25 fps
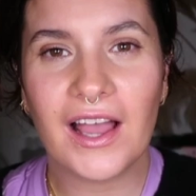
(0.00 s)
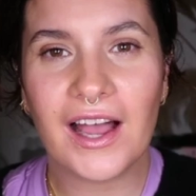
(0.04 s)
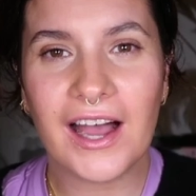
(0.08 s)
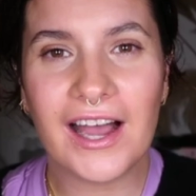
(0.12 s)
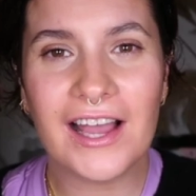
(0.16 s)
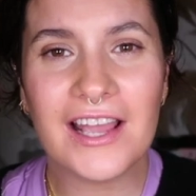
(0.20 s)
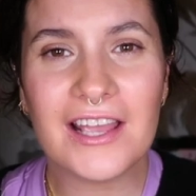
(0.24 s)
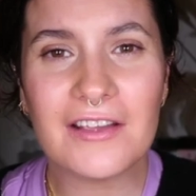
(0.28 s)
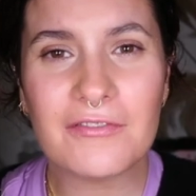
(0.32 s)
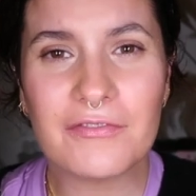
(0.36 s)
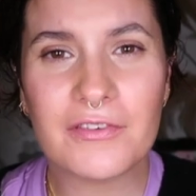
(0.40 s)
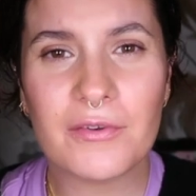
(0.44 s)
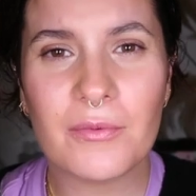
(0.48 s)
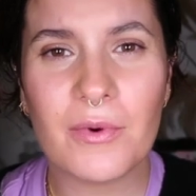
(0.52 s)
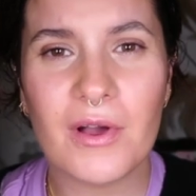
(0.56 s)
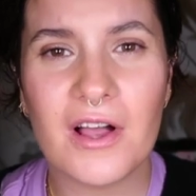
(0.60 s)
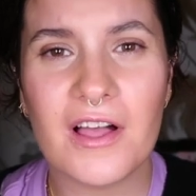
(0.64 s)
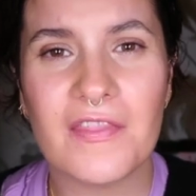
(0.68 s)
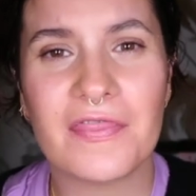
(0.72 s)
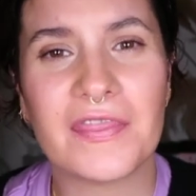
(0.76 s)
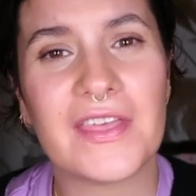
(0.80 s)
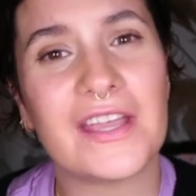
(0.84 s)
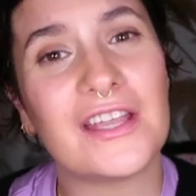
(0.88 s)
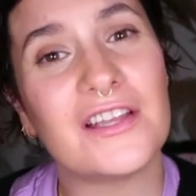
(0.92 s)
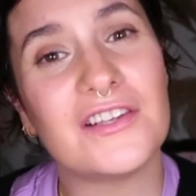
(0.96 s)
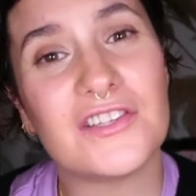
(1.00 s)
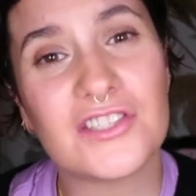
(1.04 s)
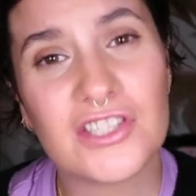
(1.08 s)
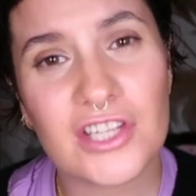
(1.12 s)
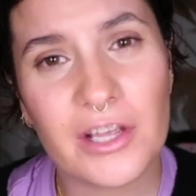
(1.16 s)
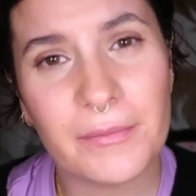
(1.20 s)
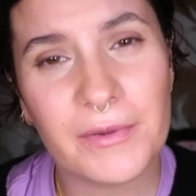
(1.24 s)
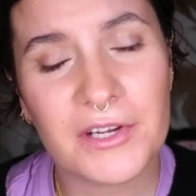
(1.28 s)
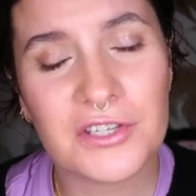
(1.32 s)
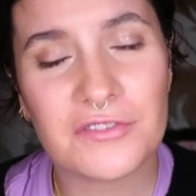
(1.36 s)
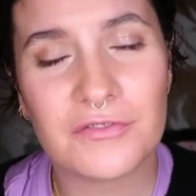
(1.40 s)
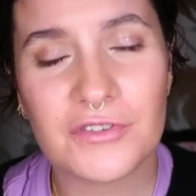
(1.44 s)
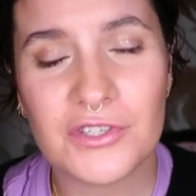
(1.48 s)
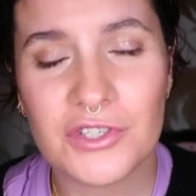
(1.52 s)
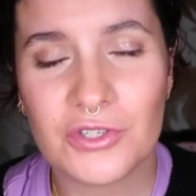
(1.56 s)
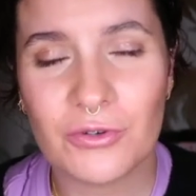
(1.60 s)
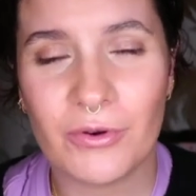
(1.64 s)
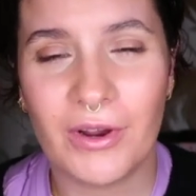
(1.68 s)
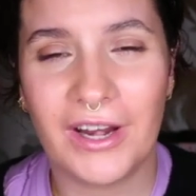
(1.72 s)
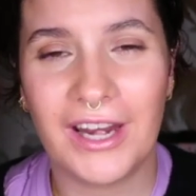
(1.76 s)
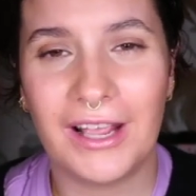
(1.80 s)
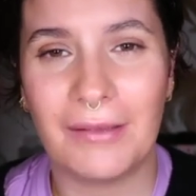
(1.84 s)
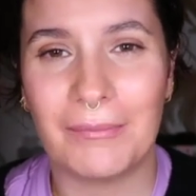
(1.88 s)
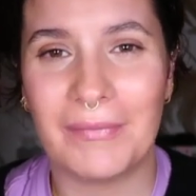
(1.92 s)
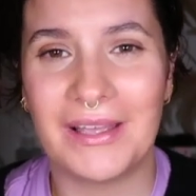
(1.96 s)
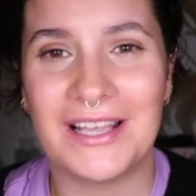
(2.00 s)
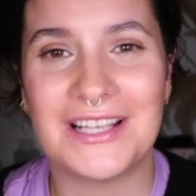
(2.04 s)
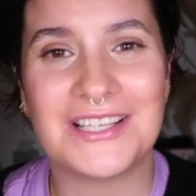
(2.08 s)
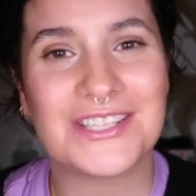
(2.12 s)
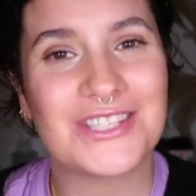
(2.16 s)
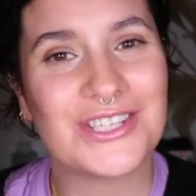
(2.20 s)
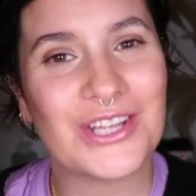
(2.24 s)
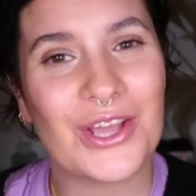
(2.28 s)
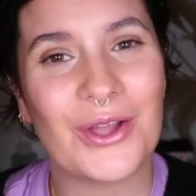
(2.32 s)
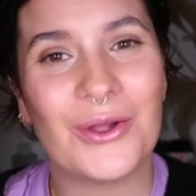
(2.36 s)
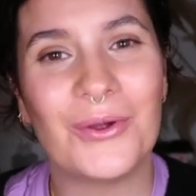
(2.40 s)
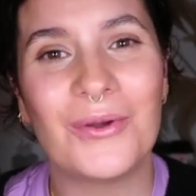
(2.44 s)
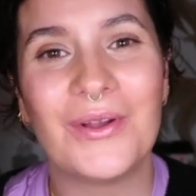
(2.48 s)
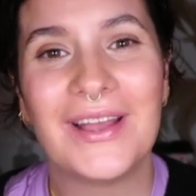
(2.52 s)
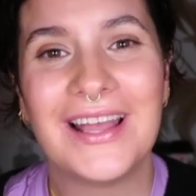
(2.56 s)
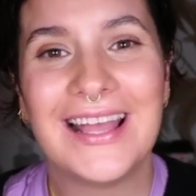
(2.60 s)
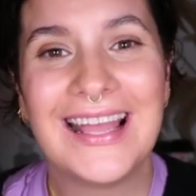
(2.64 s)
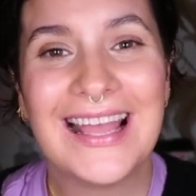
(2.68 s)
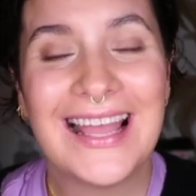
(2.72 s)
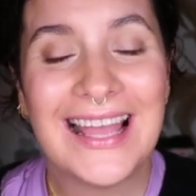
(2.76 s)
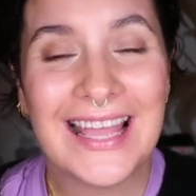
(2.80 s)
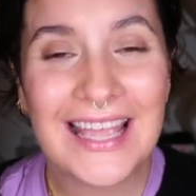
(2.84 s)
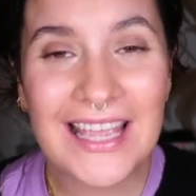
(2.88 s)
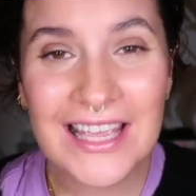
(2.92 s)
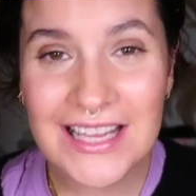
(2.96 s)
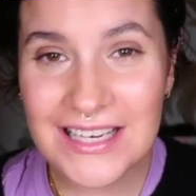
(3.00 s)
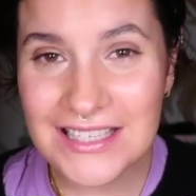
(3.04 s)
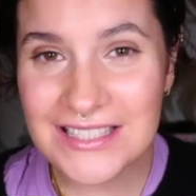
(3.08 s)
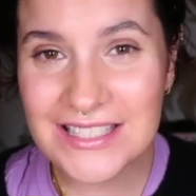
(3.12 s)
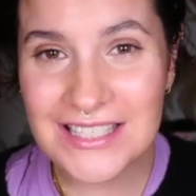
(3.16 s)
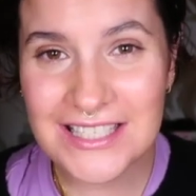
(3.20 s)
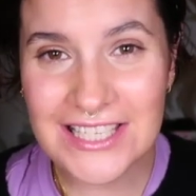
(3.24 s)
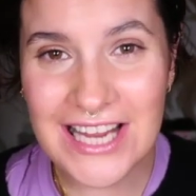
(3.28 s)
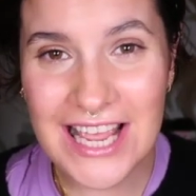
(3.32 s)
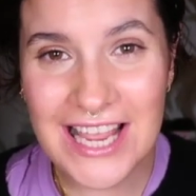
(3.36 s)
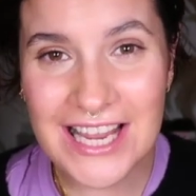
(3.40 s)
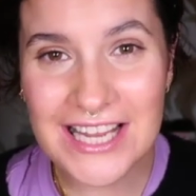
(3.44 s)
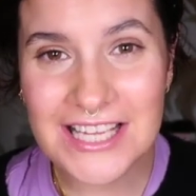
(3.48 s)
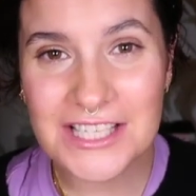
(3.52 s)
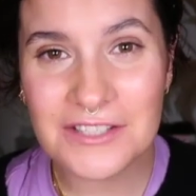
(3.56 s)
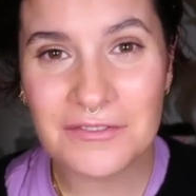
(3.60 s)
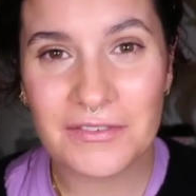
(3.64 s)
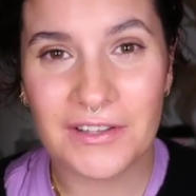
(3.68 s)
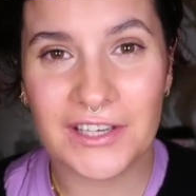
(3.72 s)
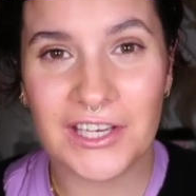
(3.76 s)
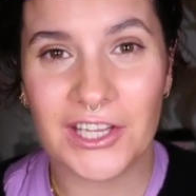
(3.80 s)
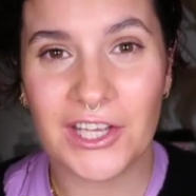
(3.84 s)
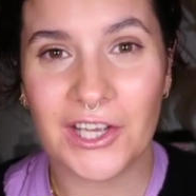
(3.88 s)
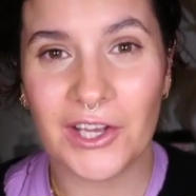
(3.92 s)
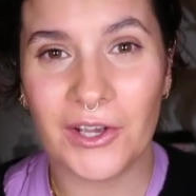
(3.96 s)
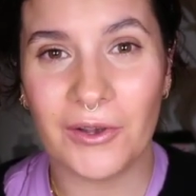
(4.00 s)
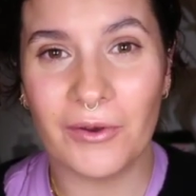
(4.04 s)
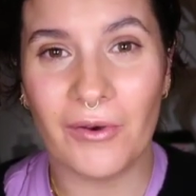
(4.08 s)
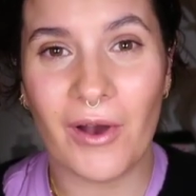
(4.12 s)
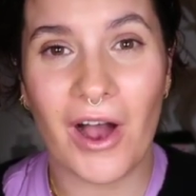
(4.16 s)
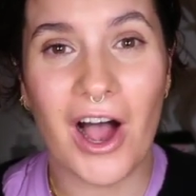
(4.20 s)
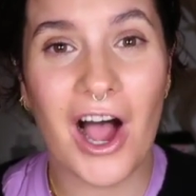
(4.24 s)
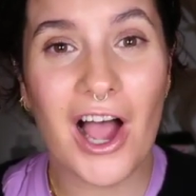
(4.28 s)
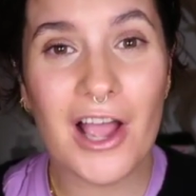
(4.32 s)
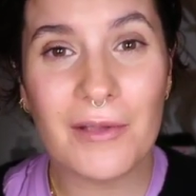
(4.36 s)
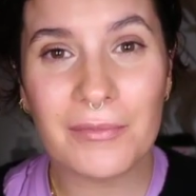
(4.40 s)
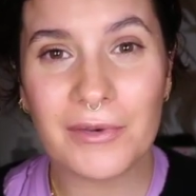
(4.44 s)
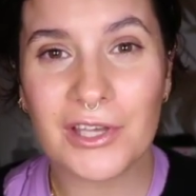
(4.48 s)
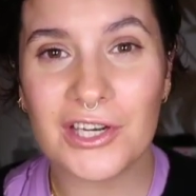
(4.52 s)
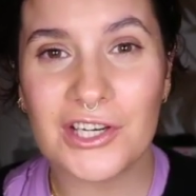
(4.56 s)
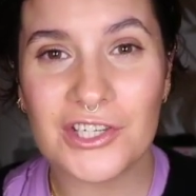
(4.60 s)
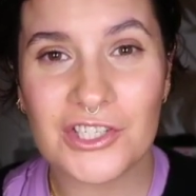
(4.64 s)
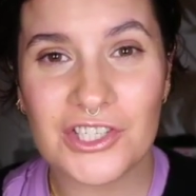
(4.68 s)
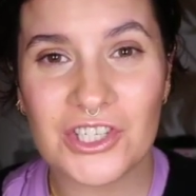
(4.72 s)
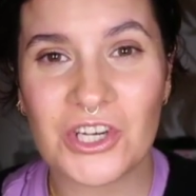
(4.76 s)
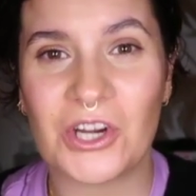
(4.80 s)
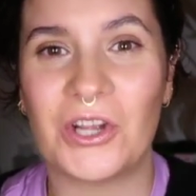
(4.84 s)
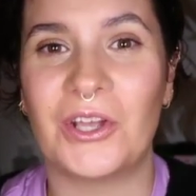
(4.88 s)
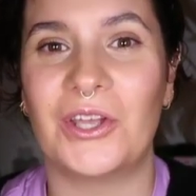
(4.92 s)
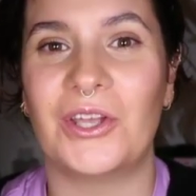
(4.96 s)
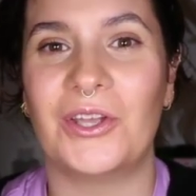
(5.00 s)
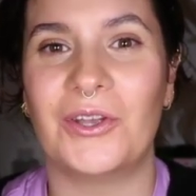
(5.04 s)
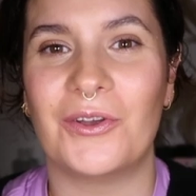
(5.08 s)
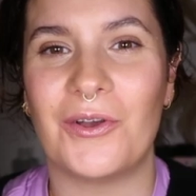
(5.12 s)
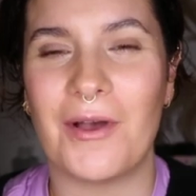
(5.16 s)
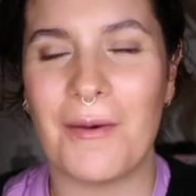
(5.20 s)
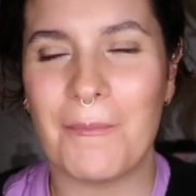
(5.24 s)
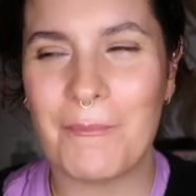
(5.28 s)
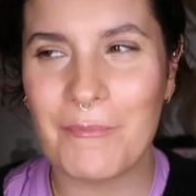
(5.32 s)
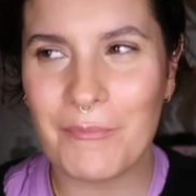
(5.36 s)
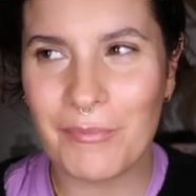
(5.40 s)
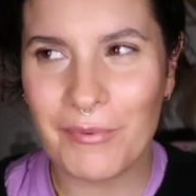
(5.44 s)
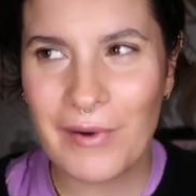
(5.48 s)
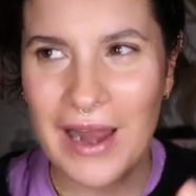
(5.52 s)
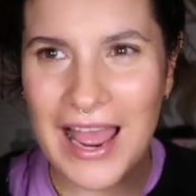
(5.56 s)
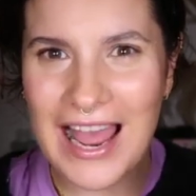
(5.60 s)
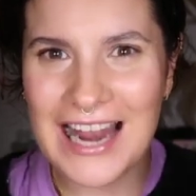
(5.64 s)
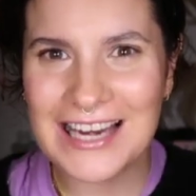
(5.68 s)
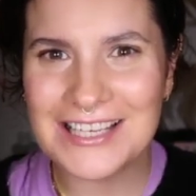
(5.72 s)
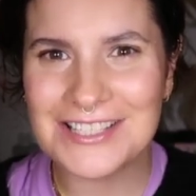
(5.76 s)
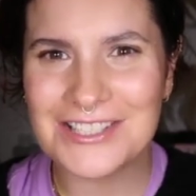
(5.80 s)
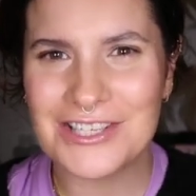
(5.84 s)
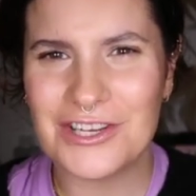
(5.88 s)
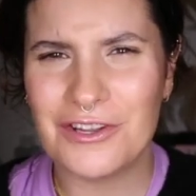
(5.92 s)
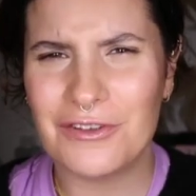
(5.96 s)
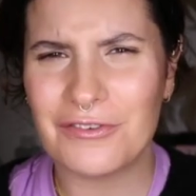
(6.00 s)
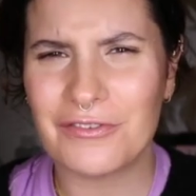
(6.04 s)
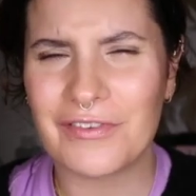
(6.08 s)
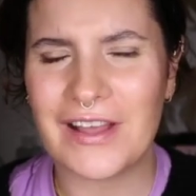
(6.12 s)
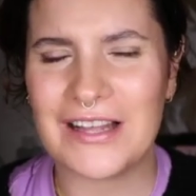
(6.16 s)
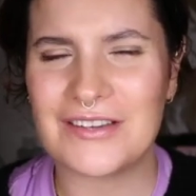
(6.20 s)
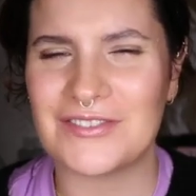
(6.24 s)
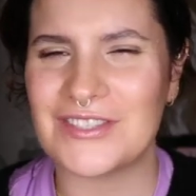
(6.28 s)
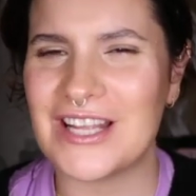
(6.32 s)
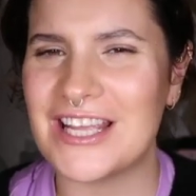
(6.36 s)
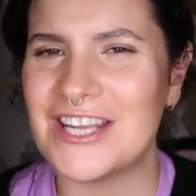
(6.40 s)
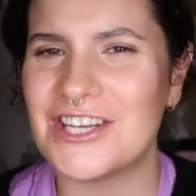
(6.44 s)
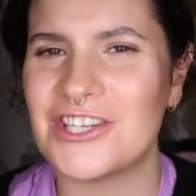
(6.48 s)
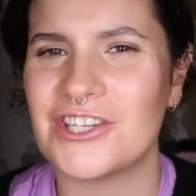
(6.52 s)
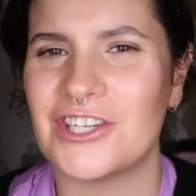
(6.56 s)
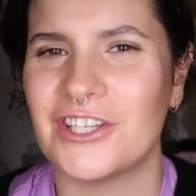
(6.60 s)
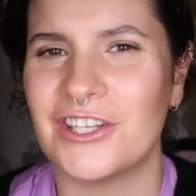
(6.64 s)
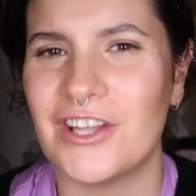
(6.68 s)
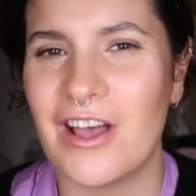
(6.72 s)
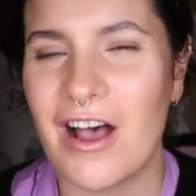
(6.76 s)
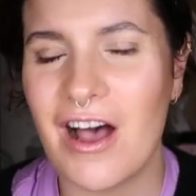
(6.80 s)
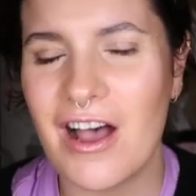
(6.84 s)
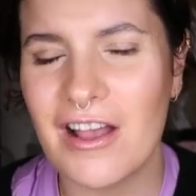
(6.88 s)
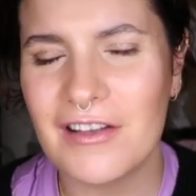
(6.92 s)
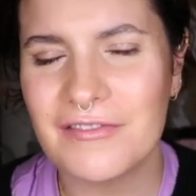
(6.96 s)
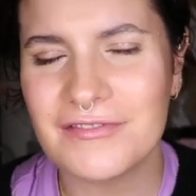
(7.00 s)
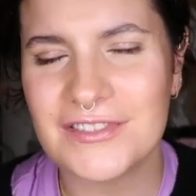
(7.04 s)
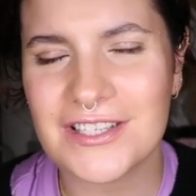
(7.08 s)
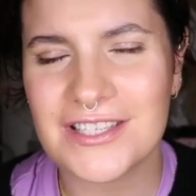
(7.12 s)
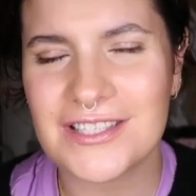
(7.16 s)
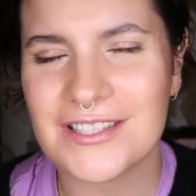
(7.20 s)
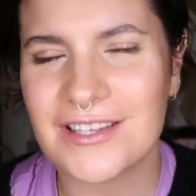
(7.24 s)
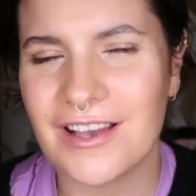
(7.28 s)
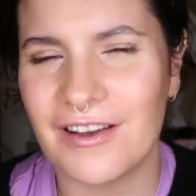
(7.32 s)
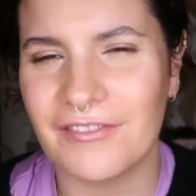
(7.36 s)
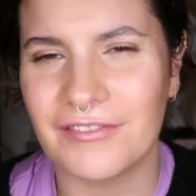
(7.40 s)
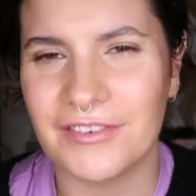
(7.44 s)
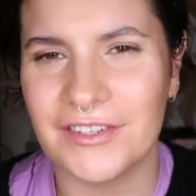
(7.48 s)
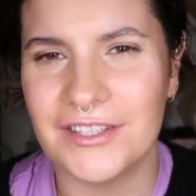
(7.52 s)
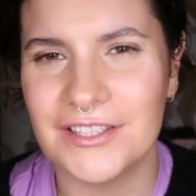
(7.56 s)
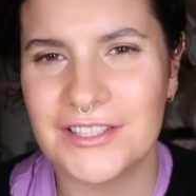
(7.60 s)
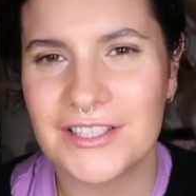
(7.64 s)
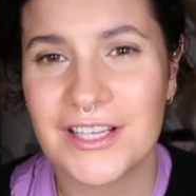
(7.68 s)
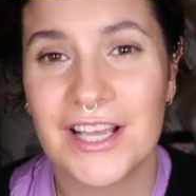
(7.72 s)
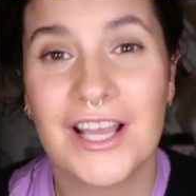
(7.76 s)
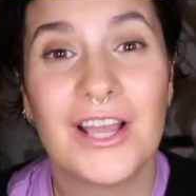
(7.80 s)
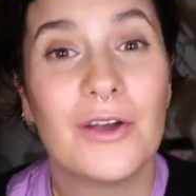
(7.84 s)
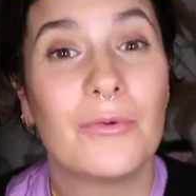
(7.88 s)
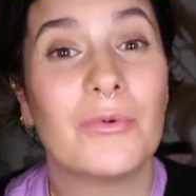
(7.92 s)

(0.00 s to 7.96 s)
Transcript: Hi everyone, thank you so much for joining me. So in today's video, I'm going to show you a brand new foundation that I've discovered.